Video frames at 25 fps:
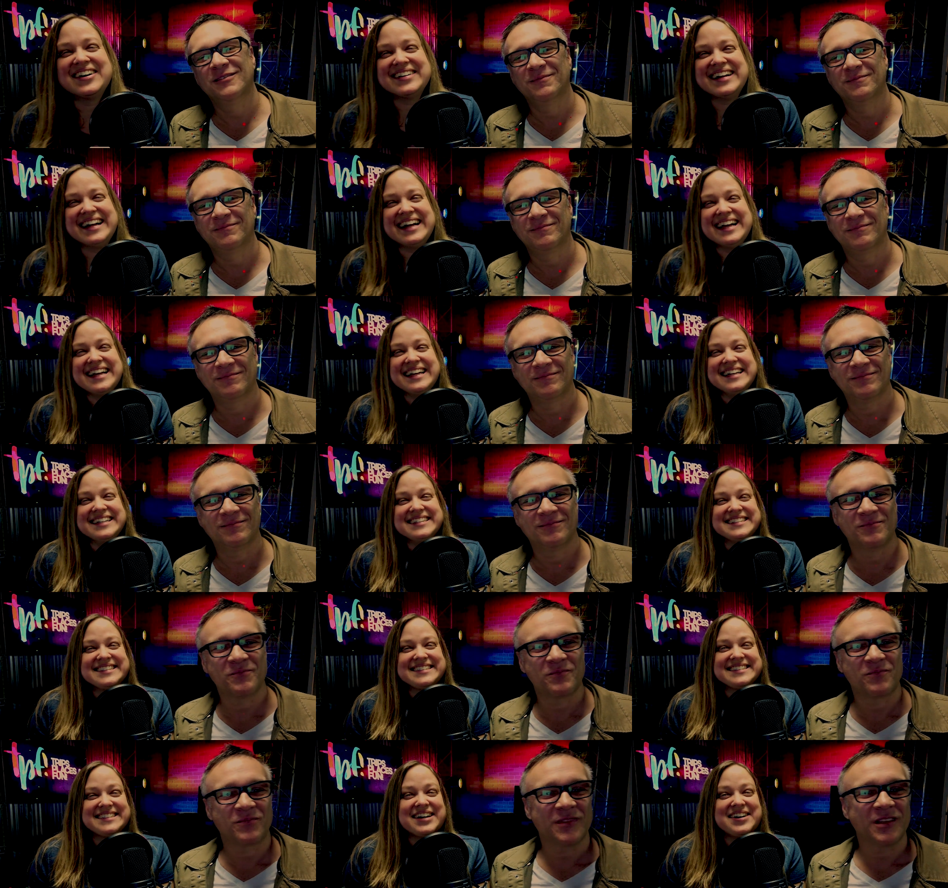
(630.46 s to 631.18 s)
Speaker 1: all
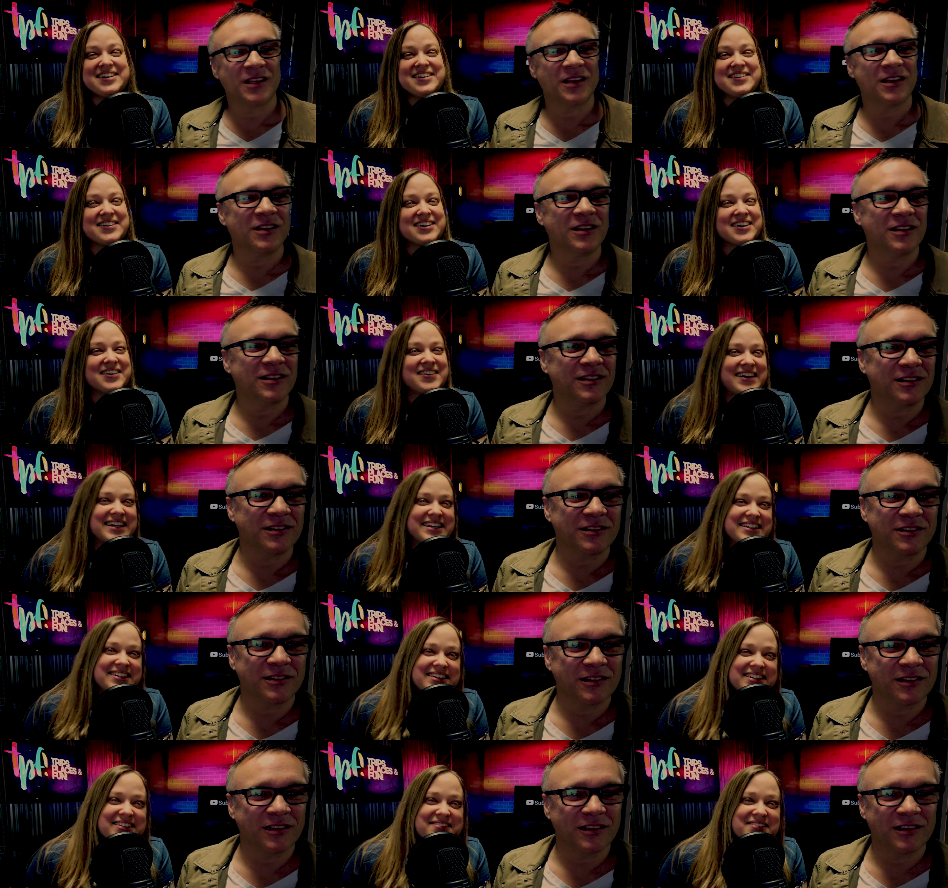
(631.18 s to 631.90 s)
right. So go
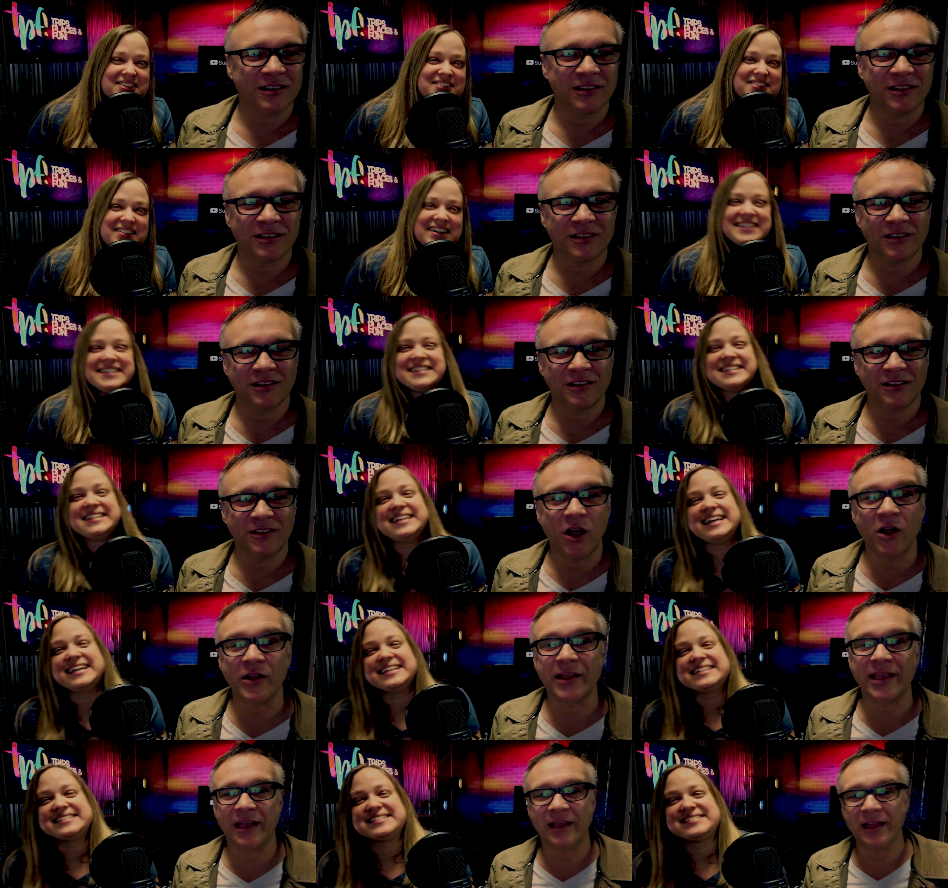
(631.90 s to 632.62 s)
on. You can move on to
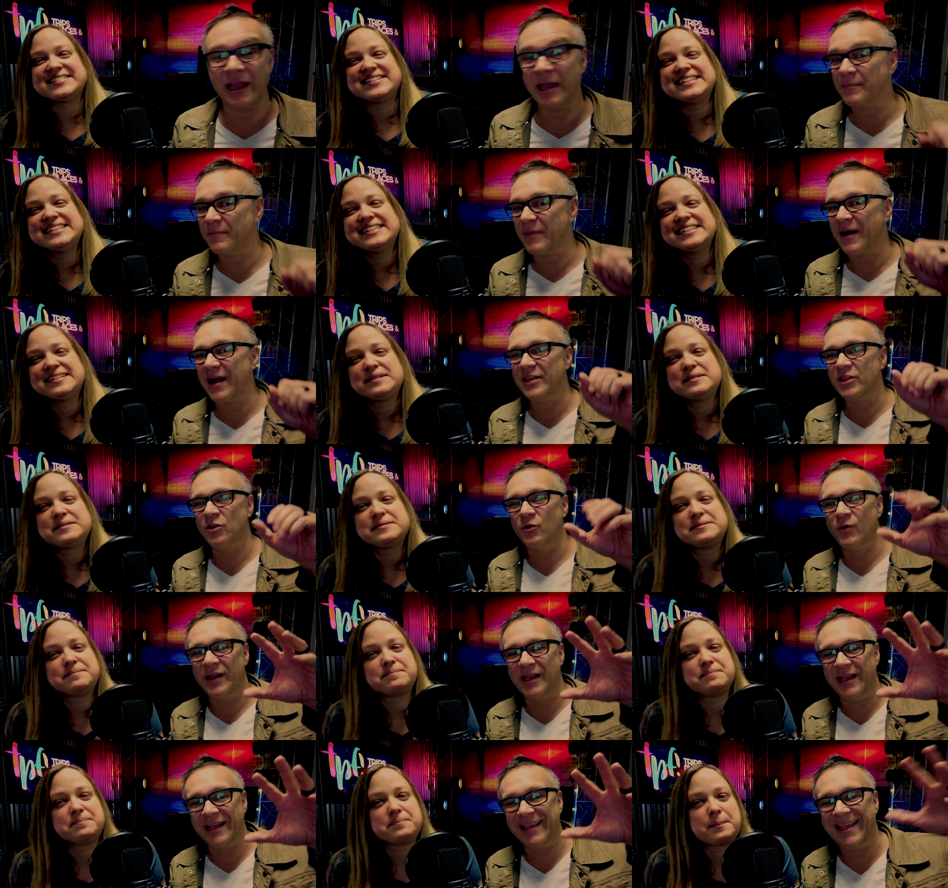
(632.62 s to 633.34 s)
the next okay, one. And
Speaker 2: by
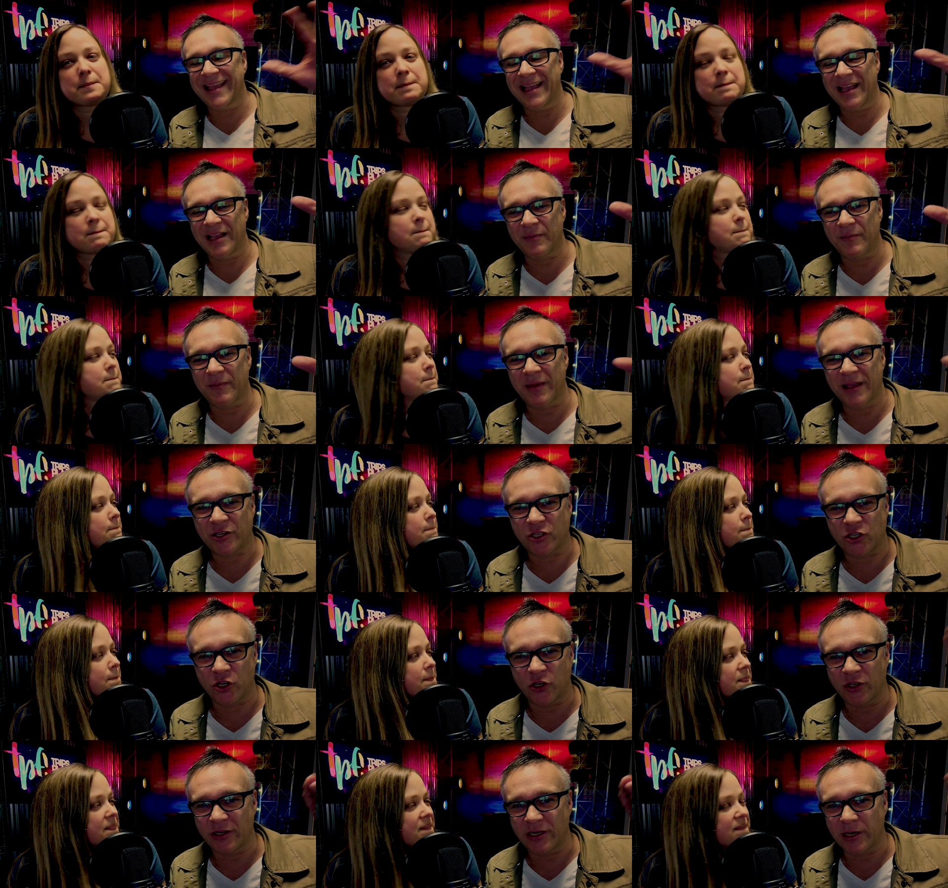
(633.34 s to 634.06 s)
the way, again,
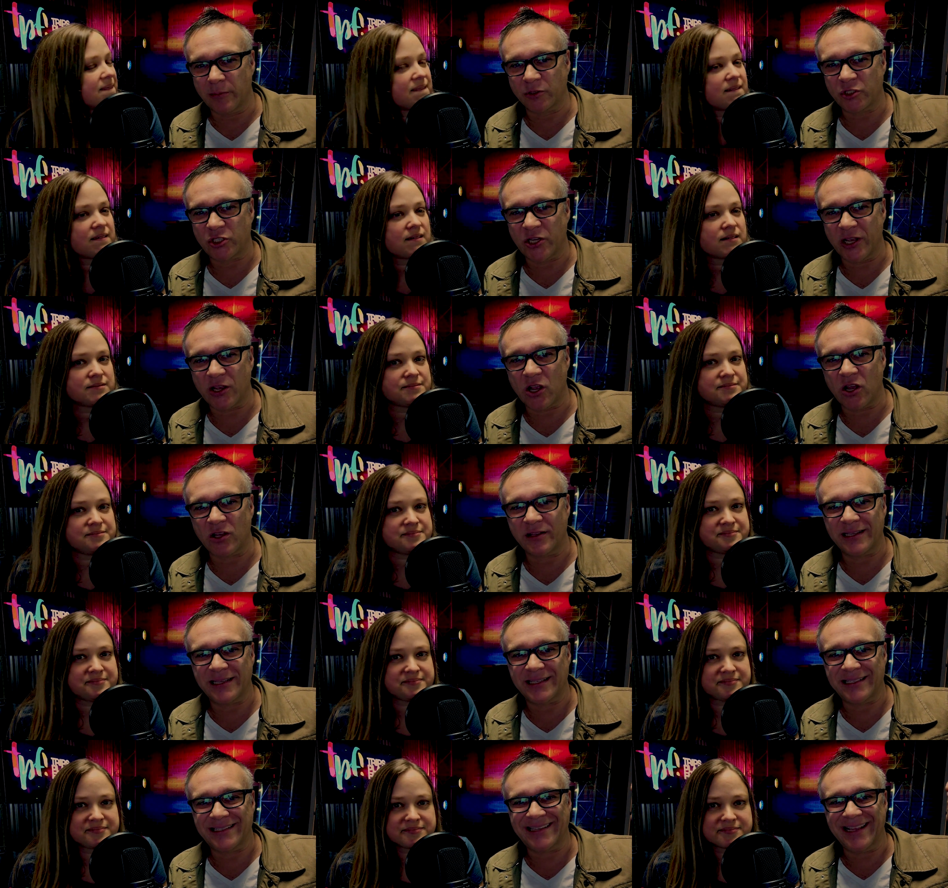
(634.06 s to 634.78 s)
make sure you double check
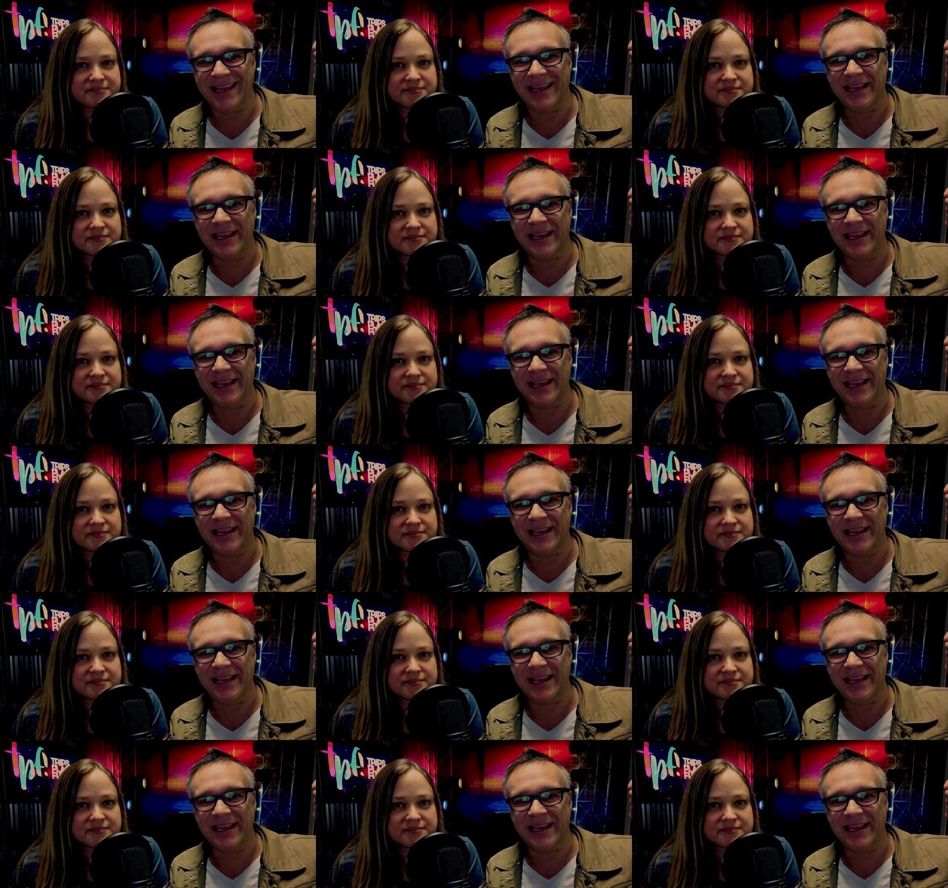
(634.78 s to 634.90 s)
all these